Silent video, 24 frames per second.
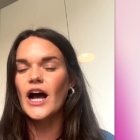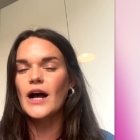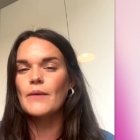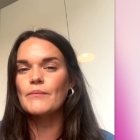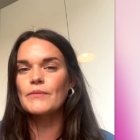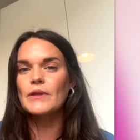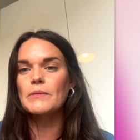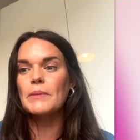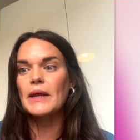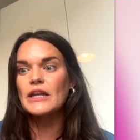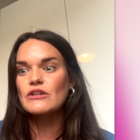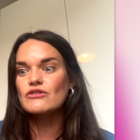Um,
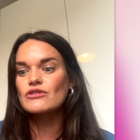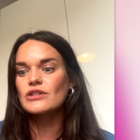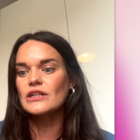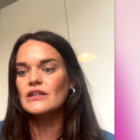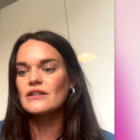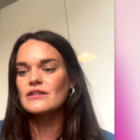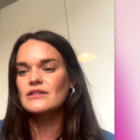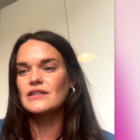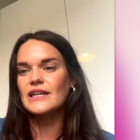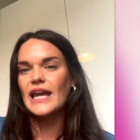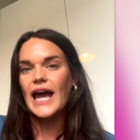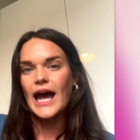it'll be interesting
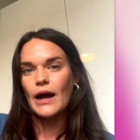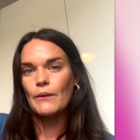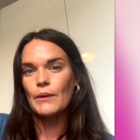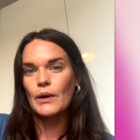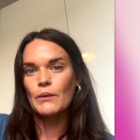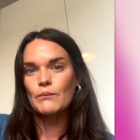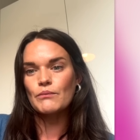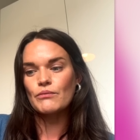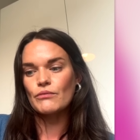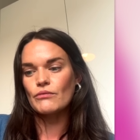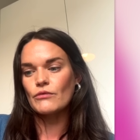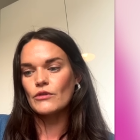to see how
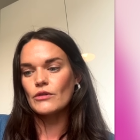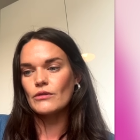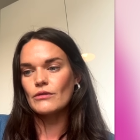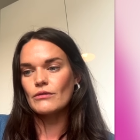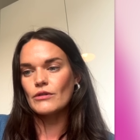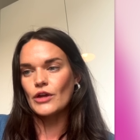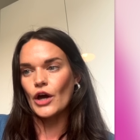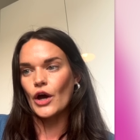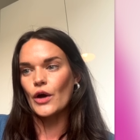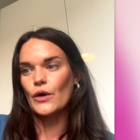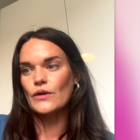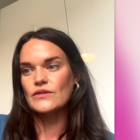it
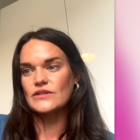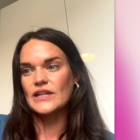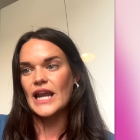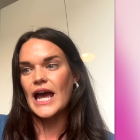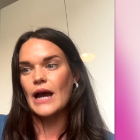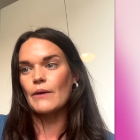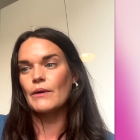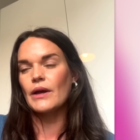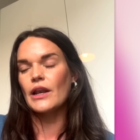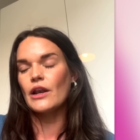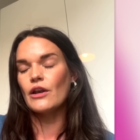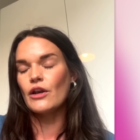goes and
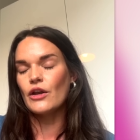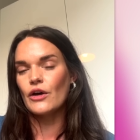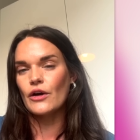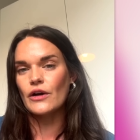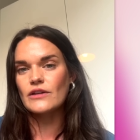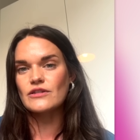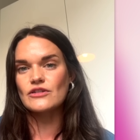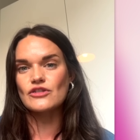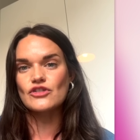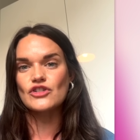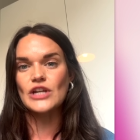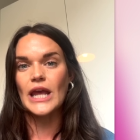how it
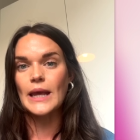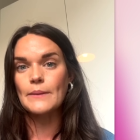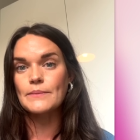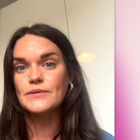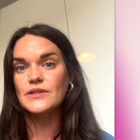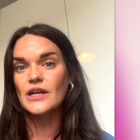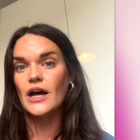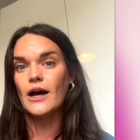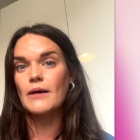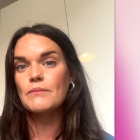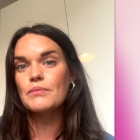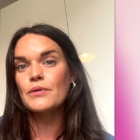looks and
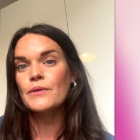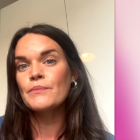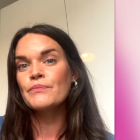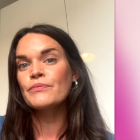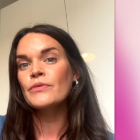shapes up